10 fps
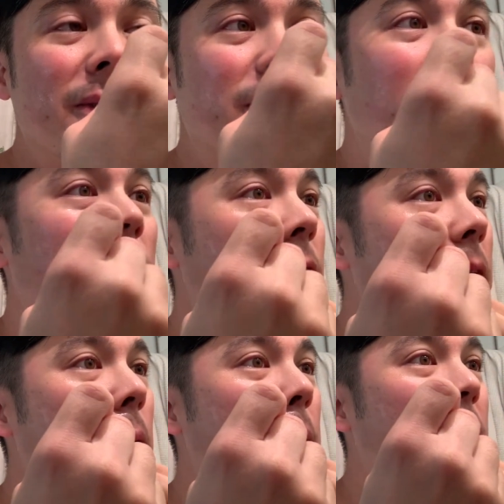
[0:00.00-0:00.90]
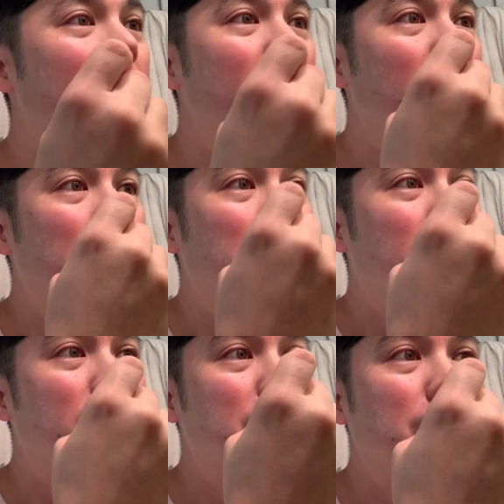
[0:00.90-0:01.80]
and I know about
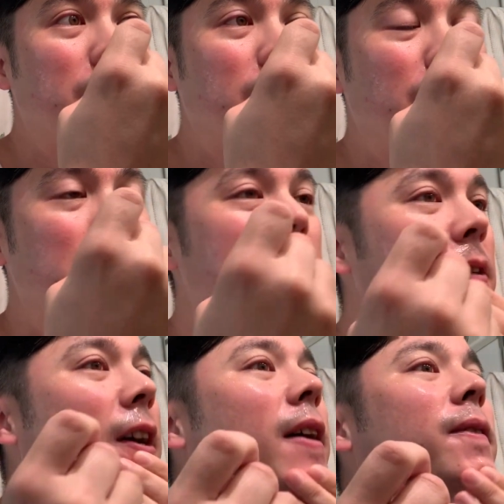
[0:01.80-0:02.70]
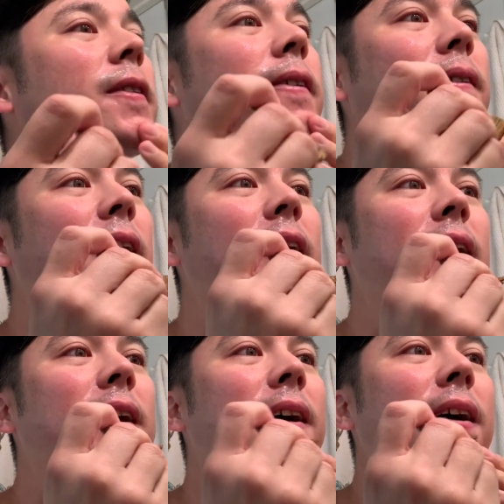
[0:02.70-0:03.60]
approximately how much I have to write.
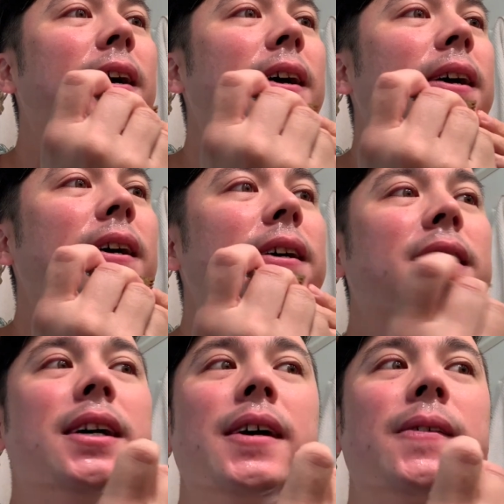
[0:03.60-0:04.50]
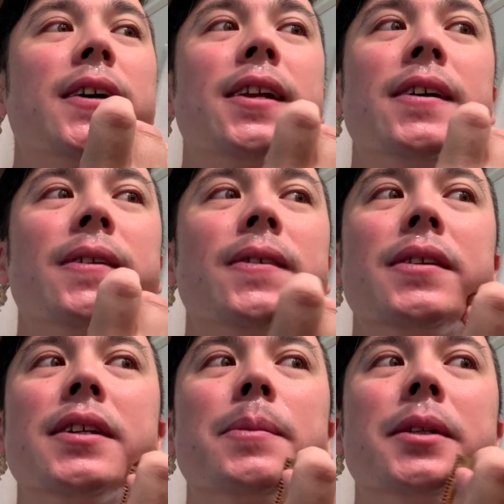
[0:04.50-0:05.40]
I write out
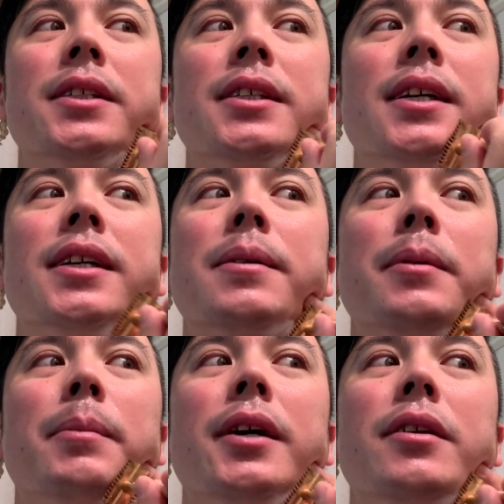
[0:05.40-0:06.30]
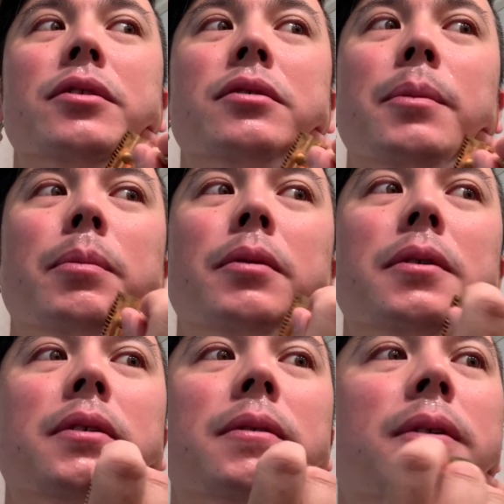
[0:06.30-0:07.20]
everything I'm going to say. I'm a manuscript
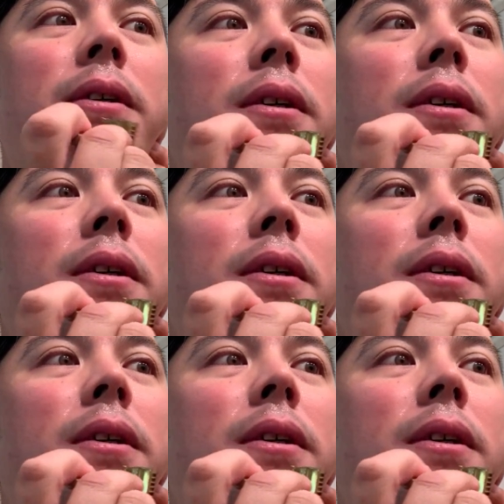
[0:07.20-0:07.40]
person.